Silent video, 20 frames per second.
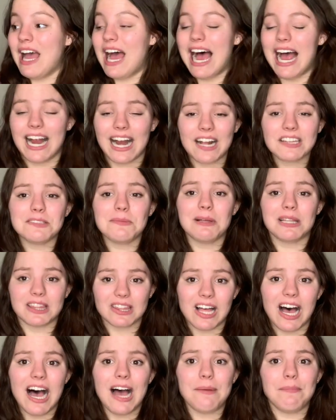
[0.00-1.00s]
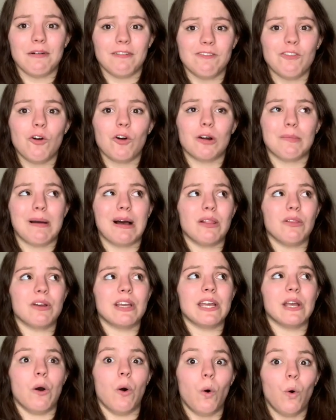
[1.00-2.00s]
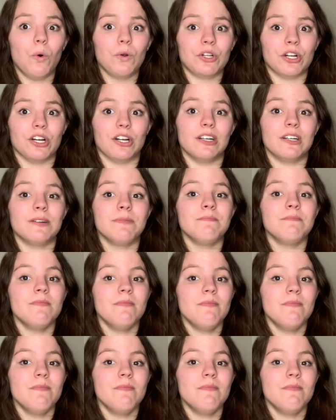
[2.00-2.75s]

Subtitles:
I got them a lot before about looking older,